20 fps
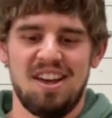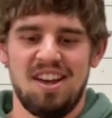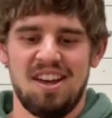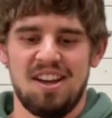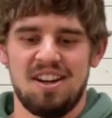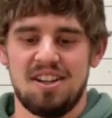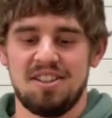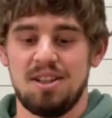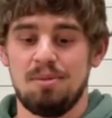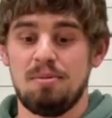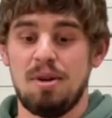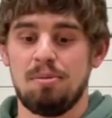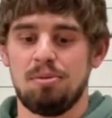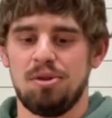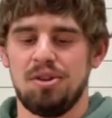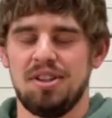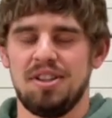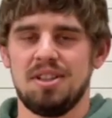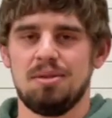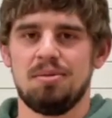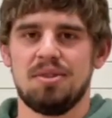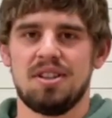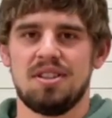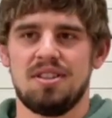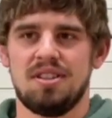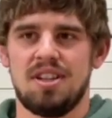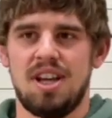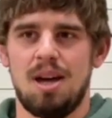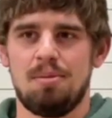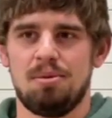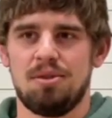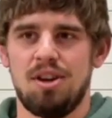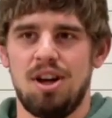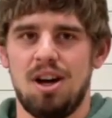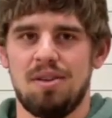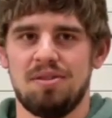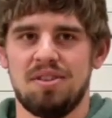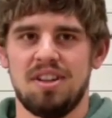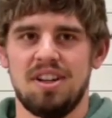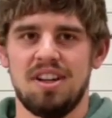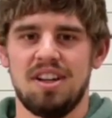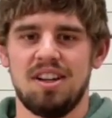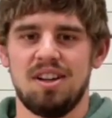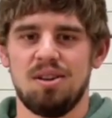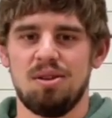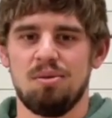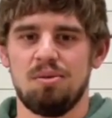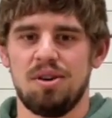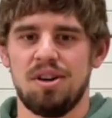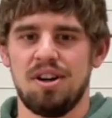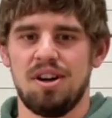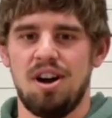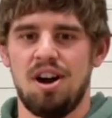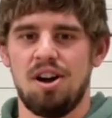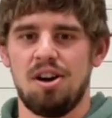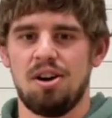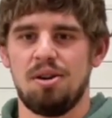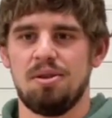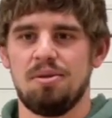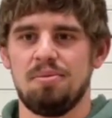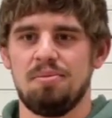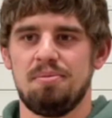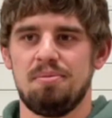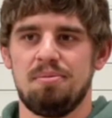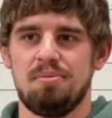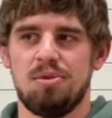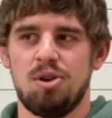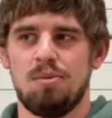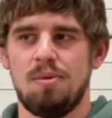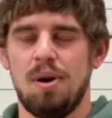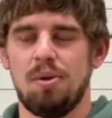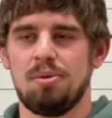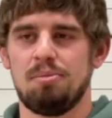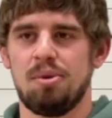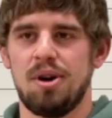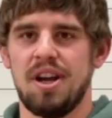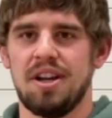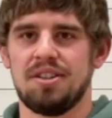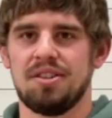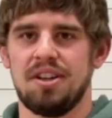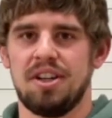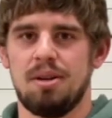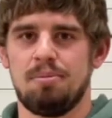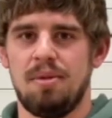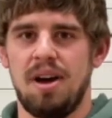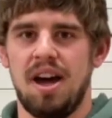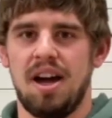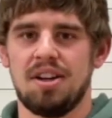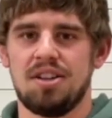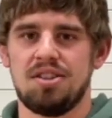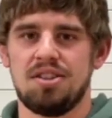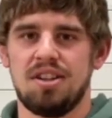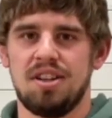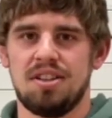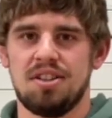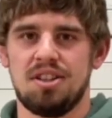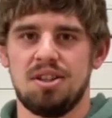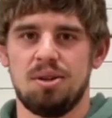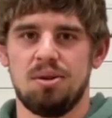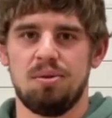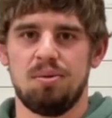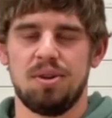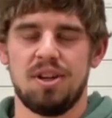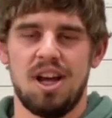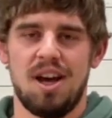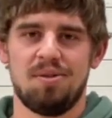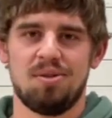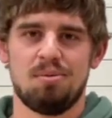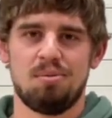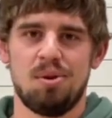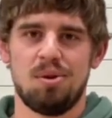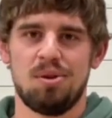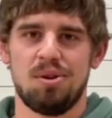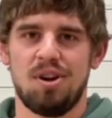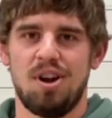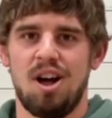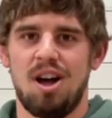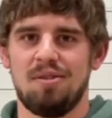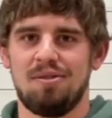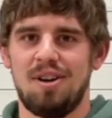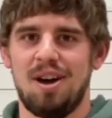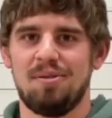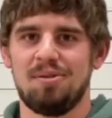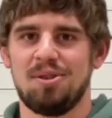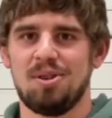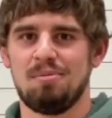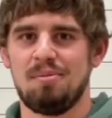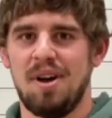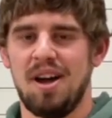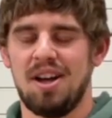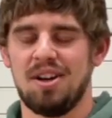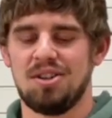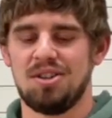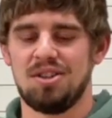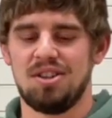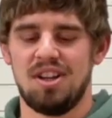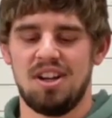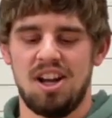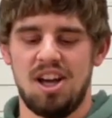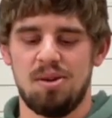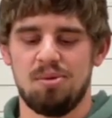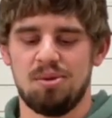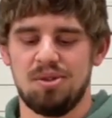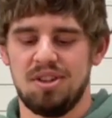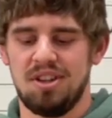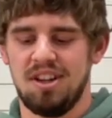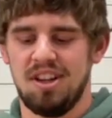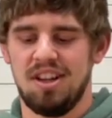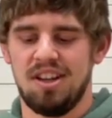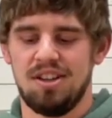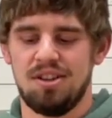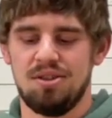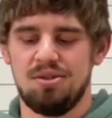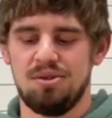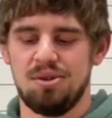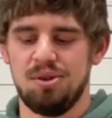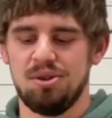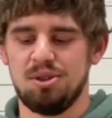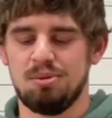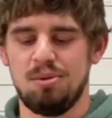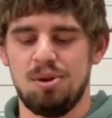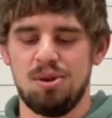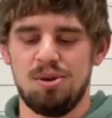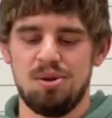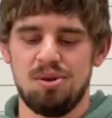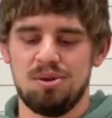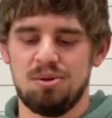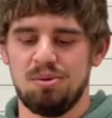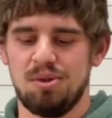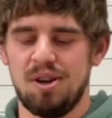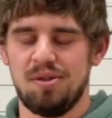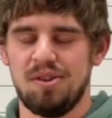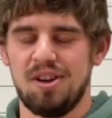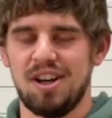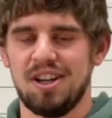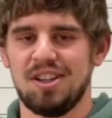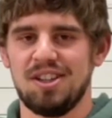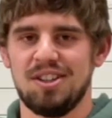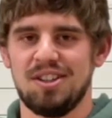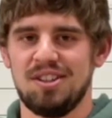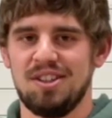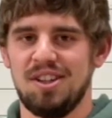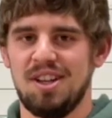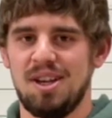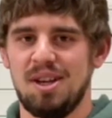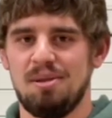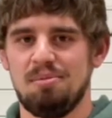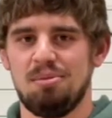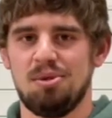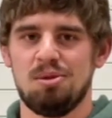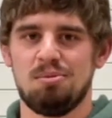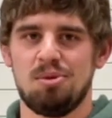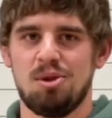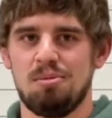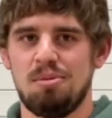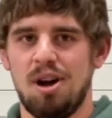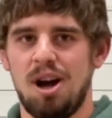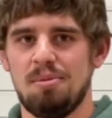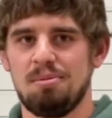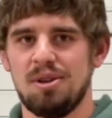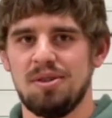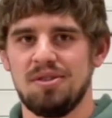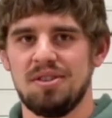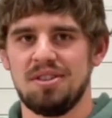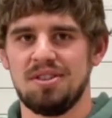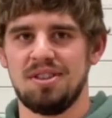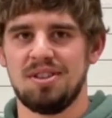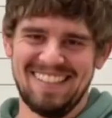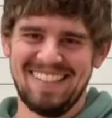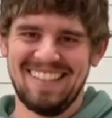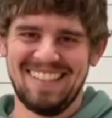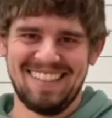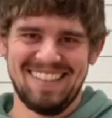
and I say memories because this happened often, where our robot would break during a match. And so we'd have to pull it off after the match. And I would drill some holes wherever I could and put more pop rivets in.